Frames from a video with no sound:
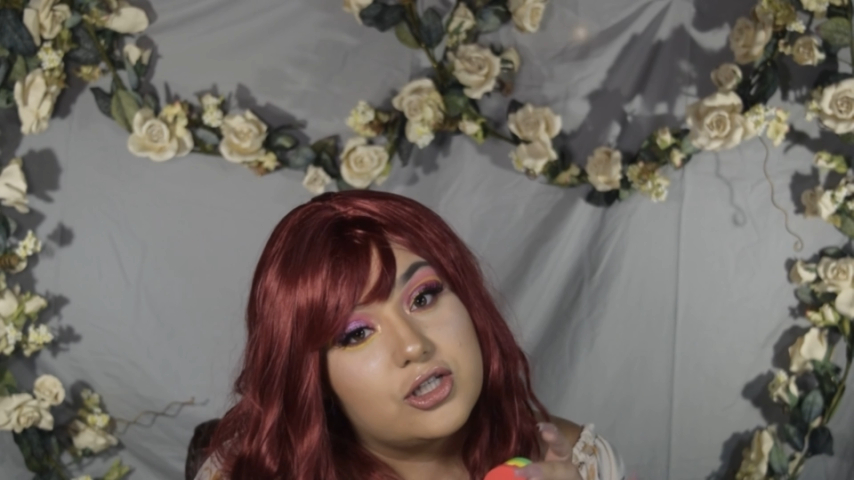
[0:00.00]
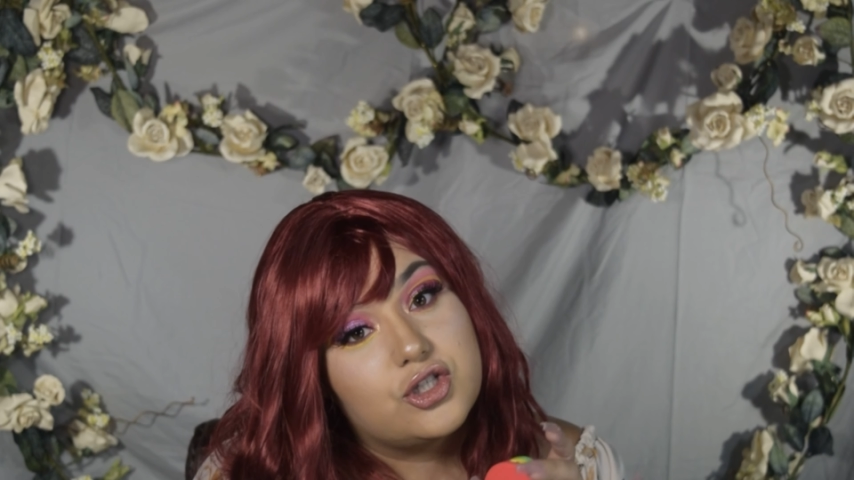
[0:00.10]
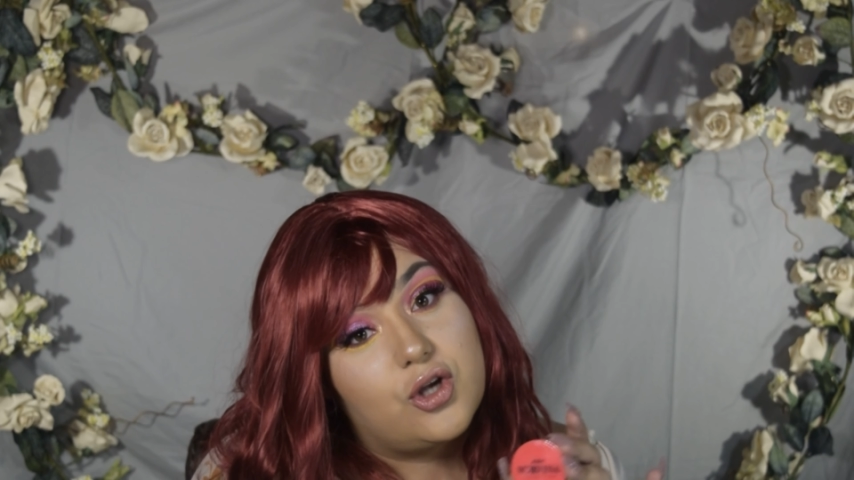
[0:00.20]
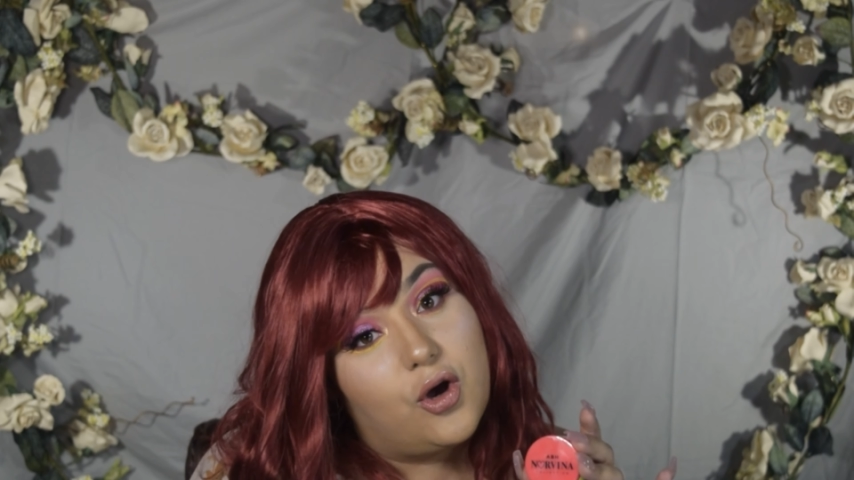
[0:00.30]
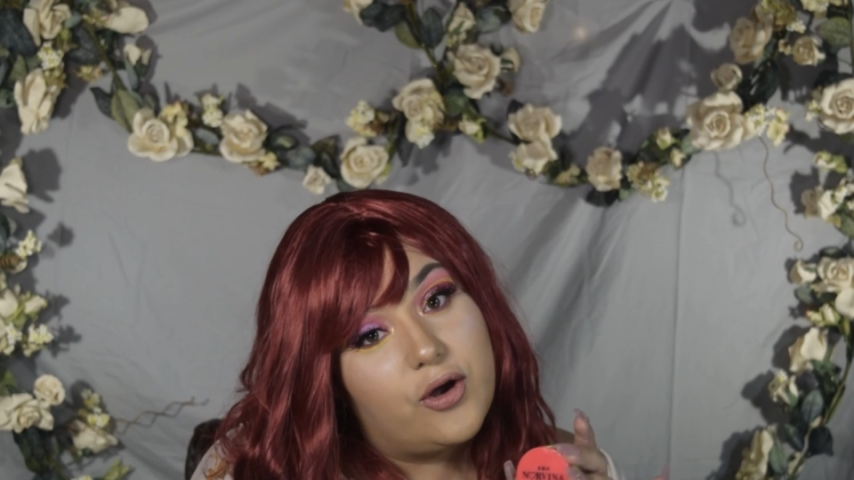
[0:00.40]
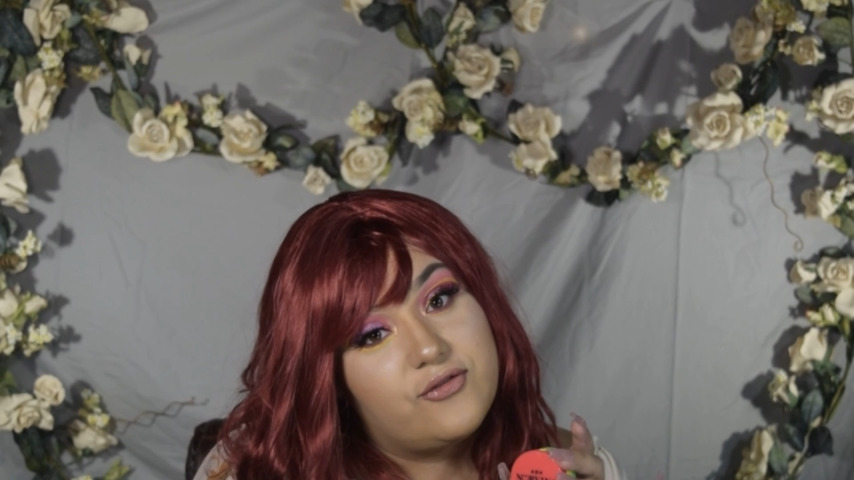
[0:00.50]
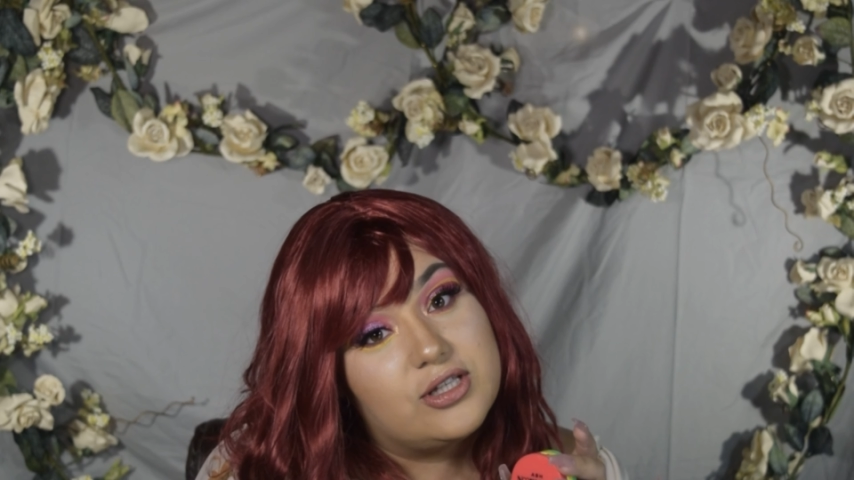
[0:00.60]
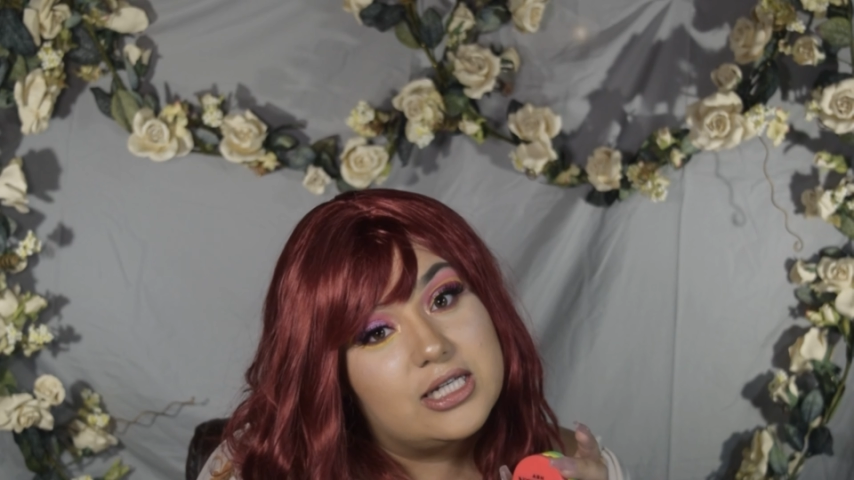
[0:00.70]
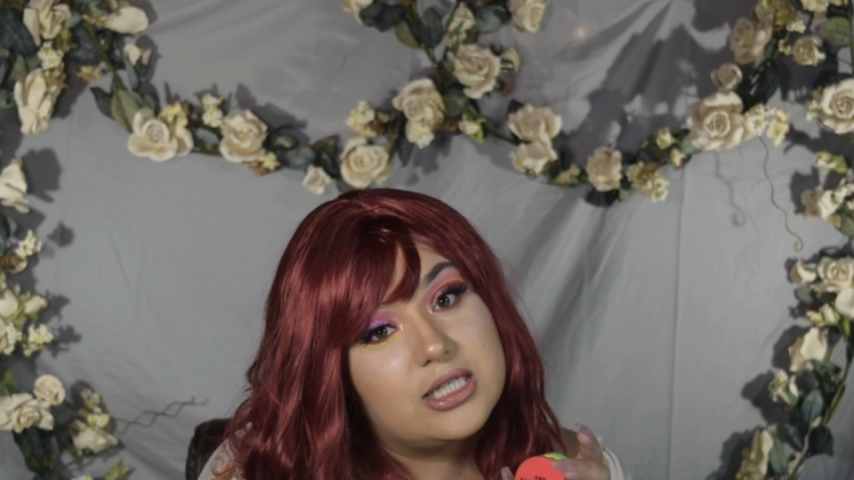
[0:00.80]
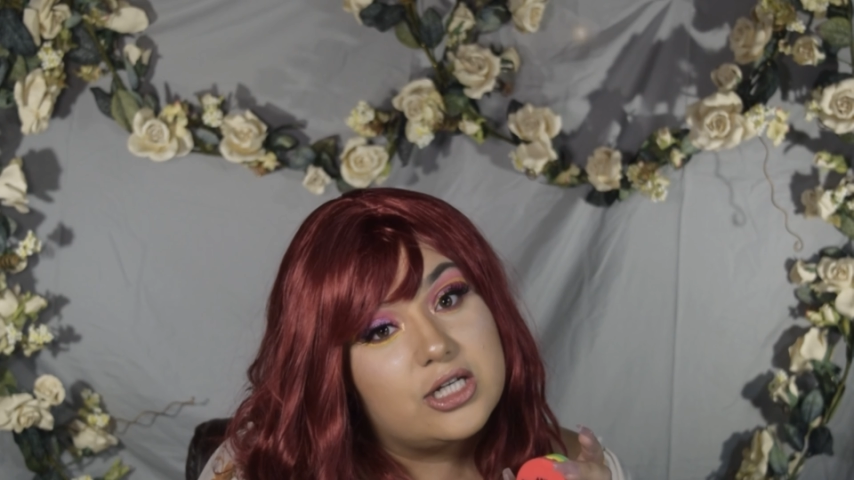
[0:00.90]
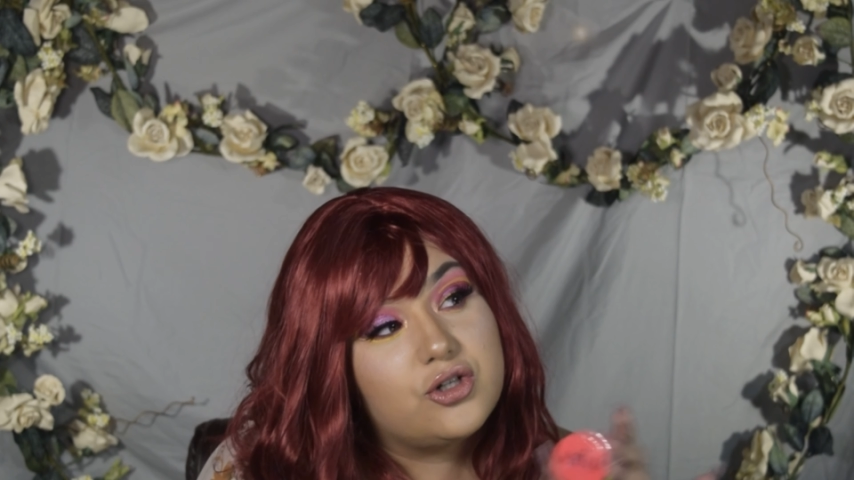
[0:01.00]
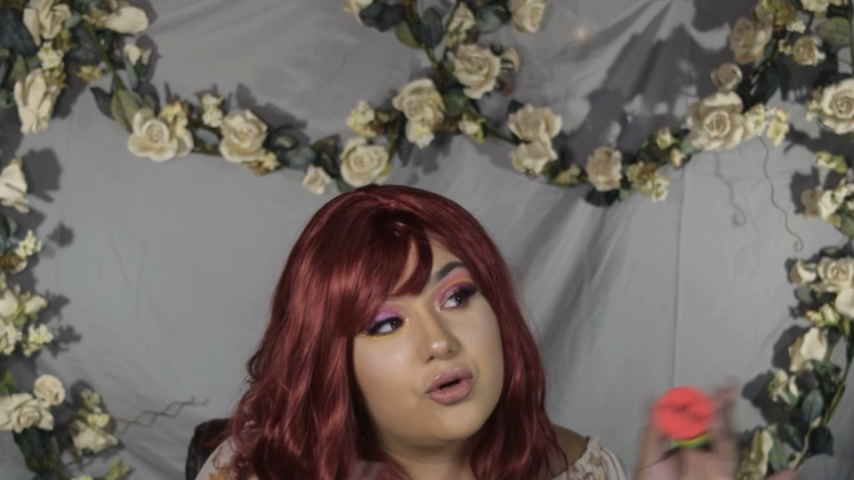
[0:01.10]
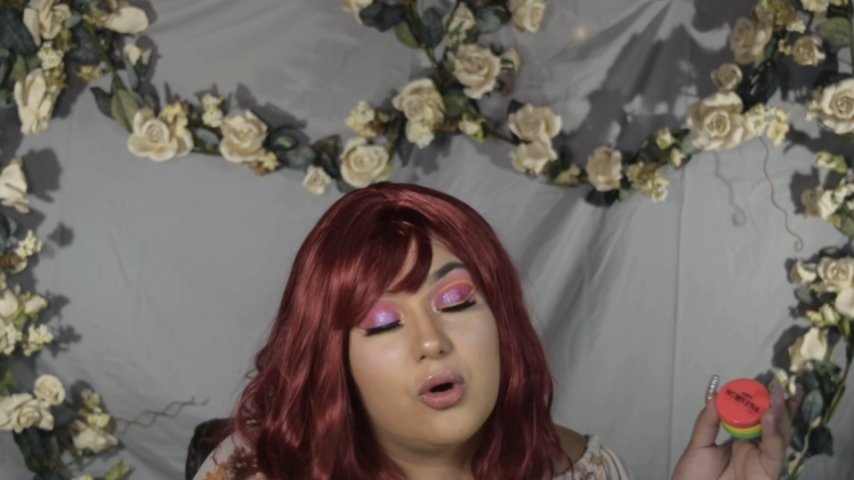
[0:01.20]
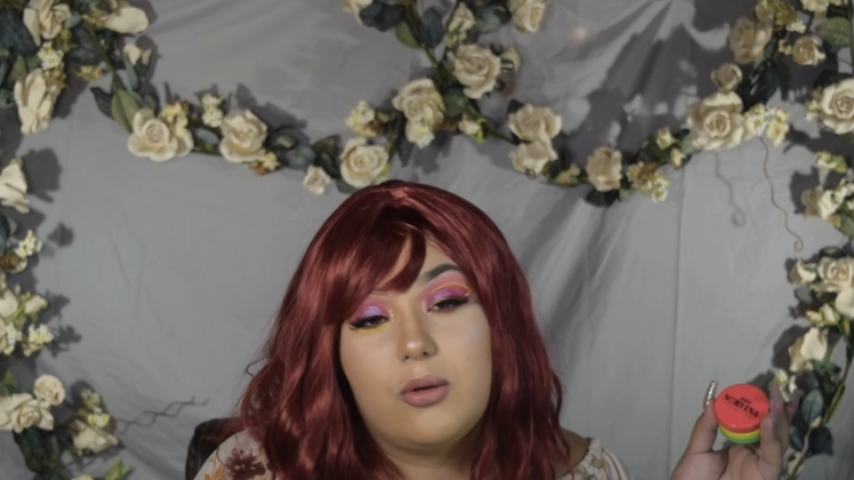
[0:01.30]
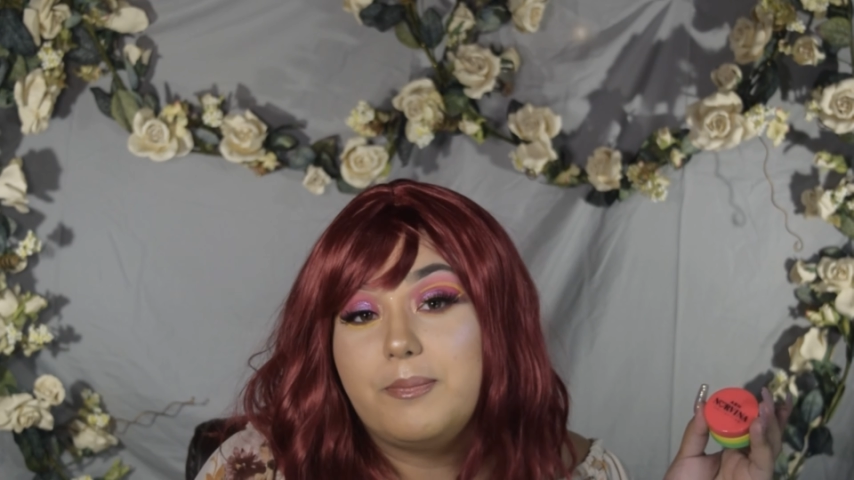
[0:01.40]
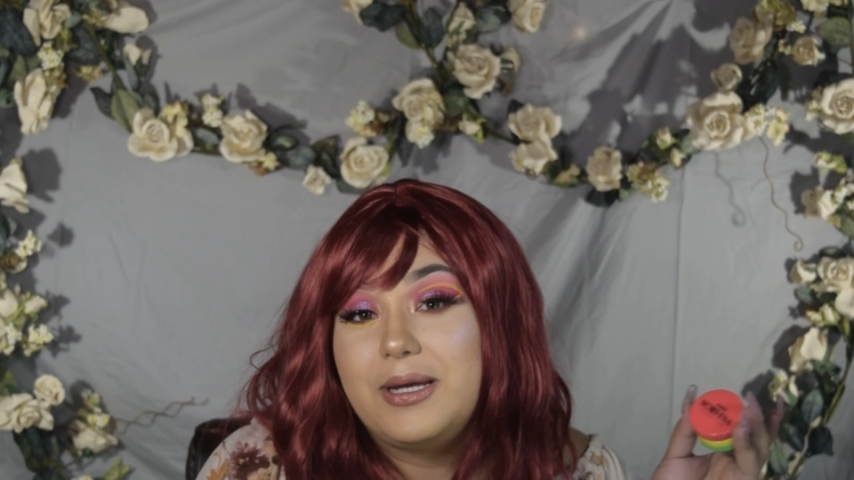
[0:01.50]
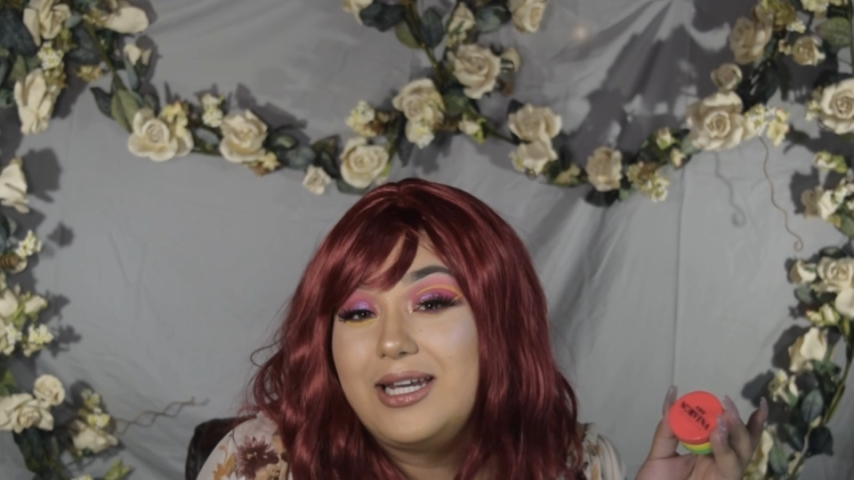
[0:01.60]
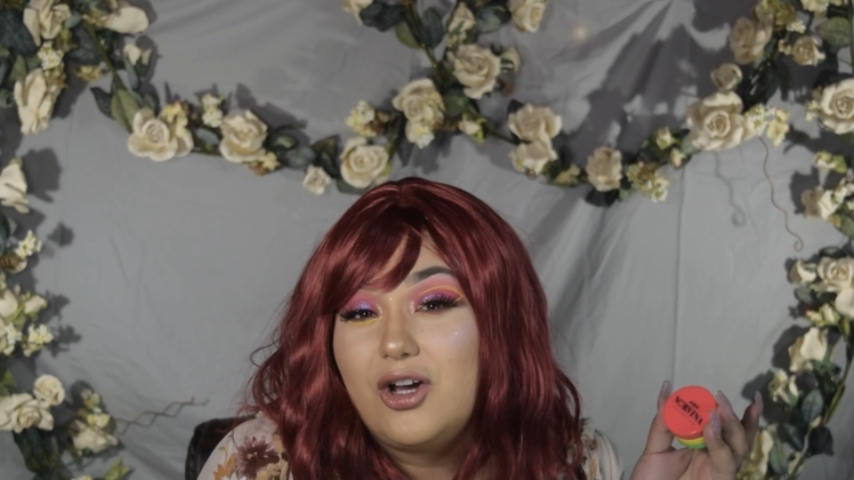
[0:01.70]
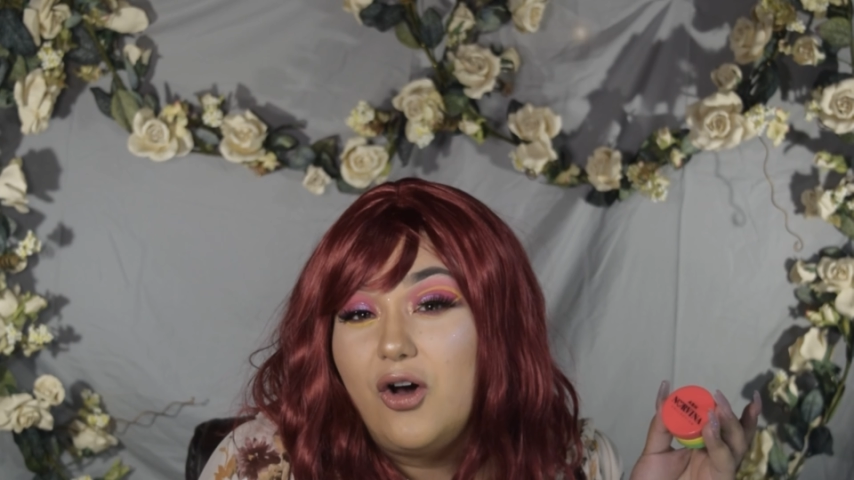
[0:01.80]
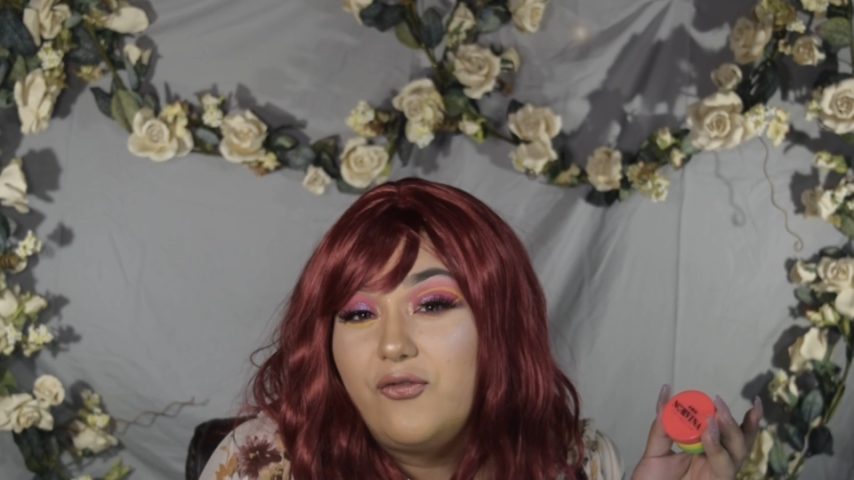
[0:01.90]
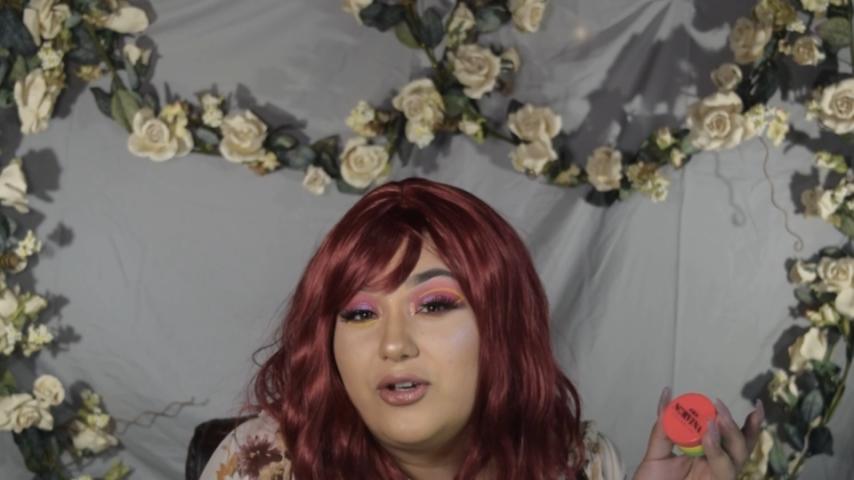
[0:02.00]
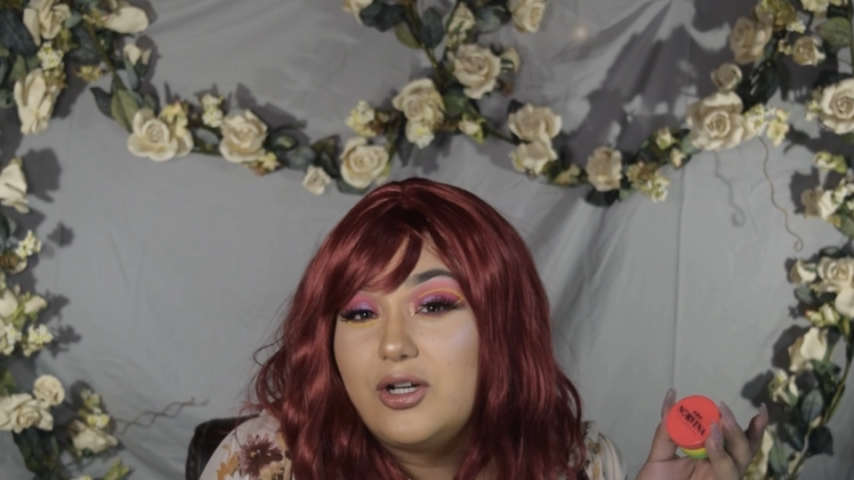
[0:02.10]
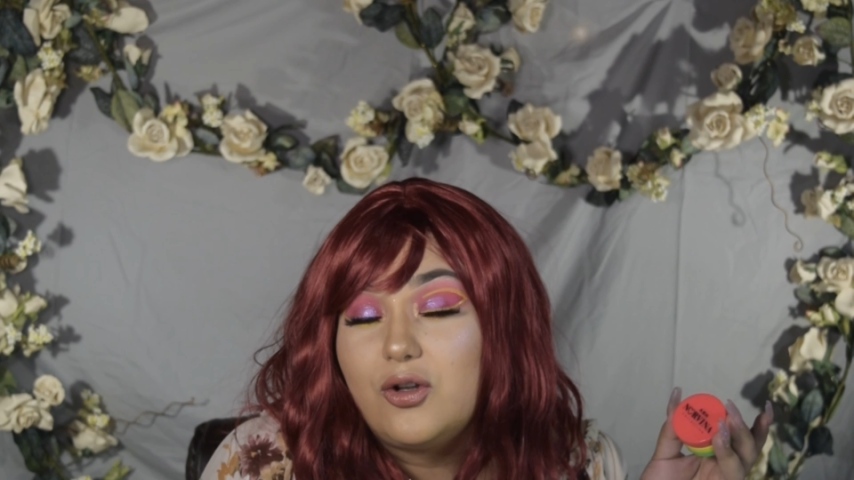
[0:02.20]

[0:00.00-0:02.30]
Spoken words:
So if you decide to go mini golfing,